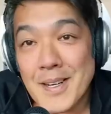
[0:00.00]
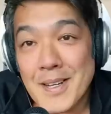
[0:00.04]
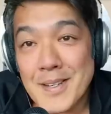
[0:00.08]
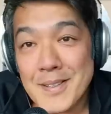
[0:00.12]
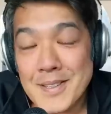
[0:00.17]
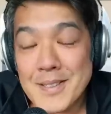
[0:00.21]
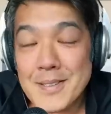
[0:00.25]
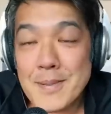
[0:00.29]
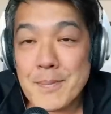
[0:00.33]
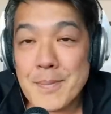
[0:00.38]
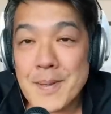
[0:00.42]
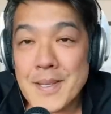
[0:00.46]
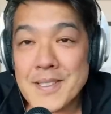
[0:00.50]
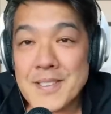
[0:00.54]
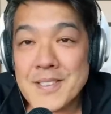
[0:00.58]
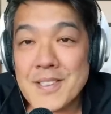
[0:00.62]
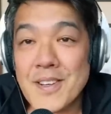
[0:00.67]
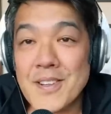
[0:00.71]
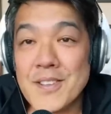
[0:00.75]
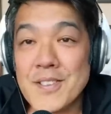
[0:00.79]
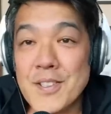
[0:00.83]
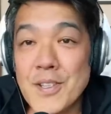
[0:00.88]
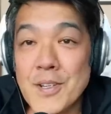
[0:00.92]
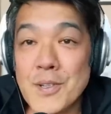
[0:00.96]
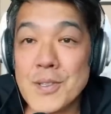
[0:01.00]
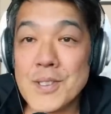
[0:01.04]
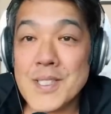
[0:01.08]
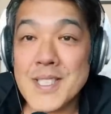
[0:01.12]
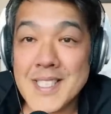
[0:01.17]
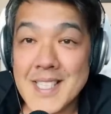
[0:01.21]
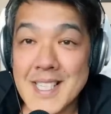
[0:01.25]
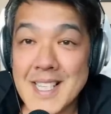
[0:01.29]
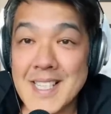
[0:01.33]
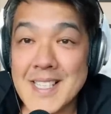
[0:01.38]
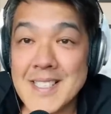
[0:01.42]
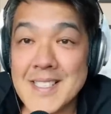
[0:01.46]
It depends on your
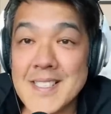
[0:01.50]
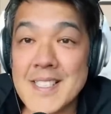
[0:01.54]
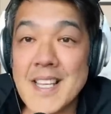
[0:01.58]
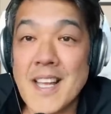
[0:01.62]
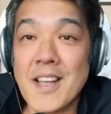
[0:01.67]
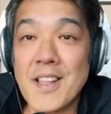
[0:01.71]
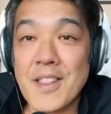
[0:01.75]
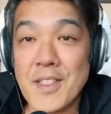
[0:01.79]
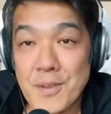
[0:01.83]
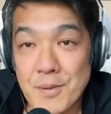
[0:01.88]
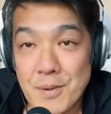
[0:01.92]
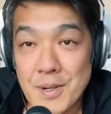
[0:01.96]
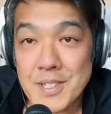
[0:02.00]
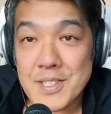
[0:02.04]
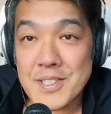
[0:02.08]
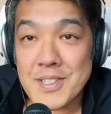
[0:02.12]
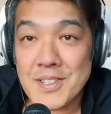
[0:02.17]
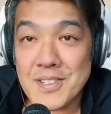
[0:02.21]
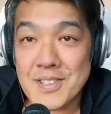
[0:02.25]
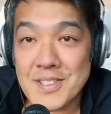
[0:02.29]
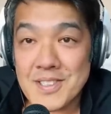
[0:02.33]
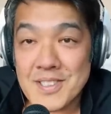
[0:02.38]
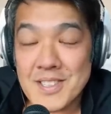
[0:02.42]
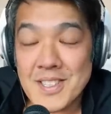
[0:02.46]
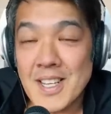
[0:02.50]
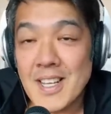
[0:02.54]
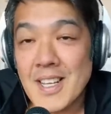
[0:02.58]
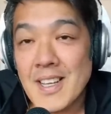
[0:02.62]
skin's threshold.